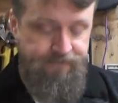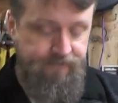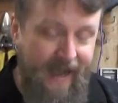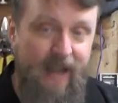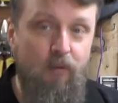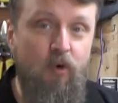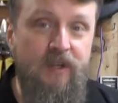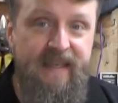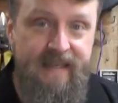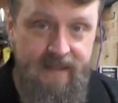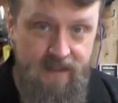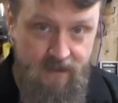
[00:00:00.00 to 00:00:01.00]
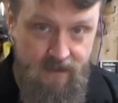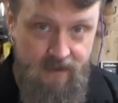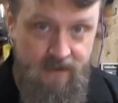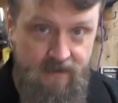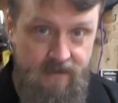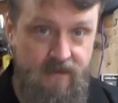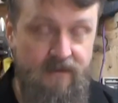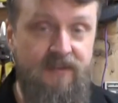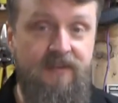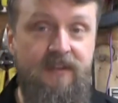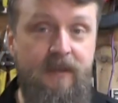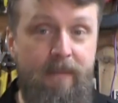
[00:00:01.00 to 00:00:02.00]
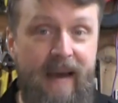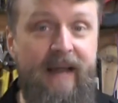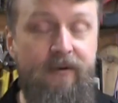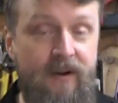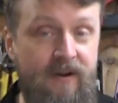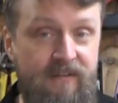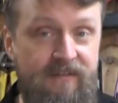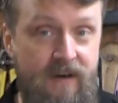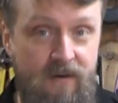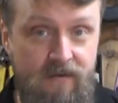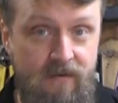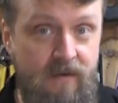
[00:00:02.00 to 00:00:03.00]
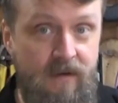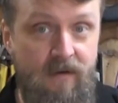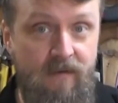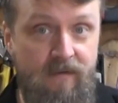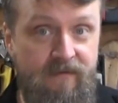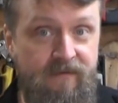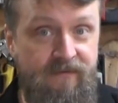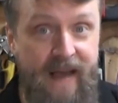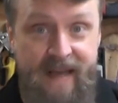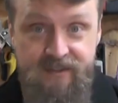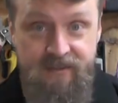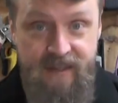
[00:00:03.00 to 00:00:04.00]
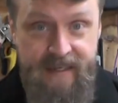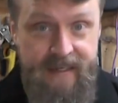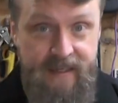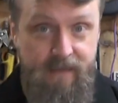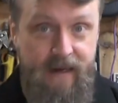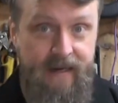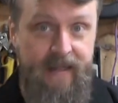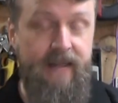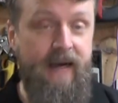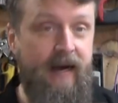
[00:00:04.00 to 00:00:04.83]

I will kill the battery on a phone faster than anybody.